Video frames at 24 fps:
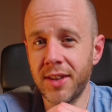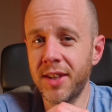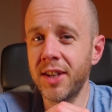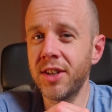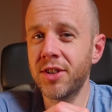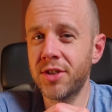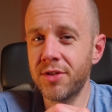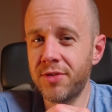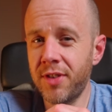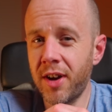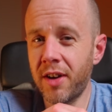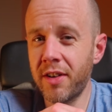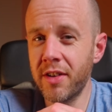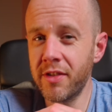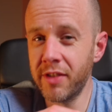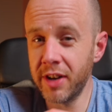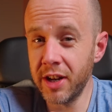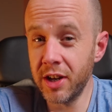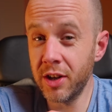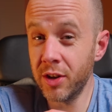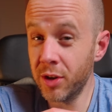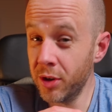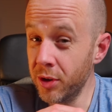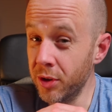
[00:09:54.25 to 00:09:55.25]
think Safari really
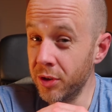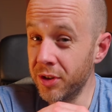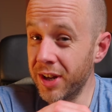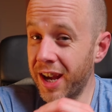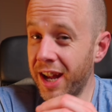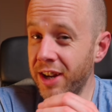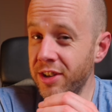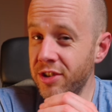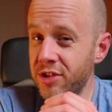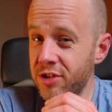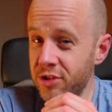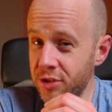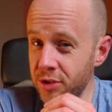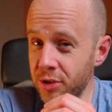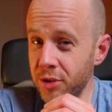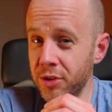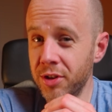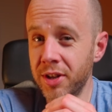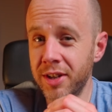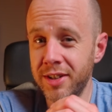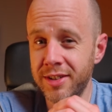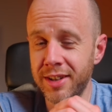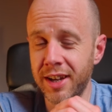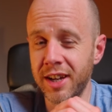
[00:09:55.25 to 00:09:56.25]
could and should
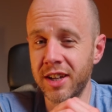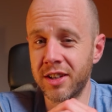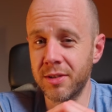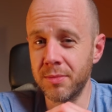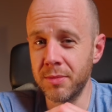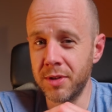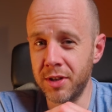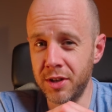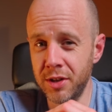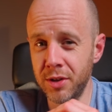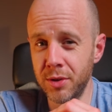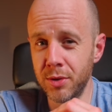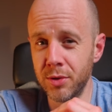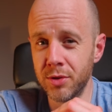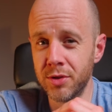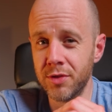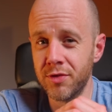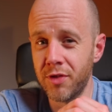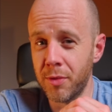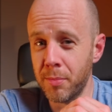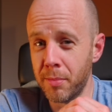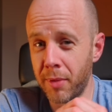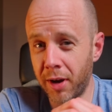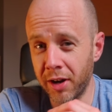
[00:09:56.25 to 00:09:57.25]
take some cues
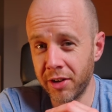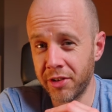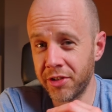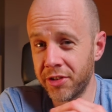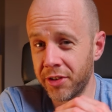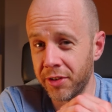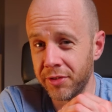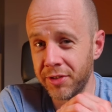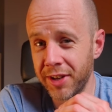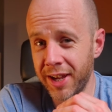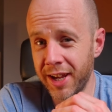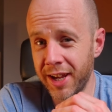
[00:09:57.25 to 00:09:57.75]
from Microsoft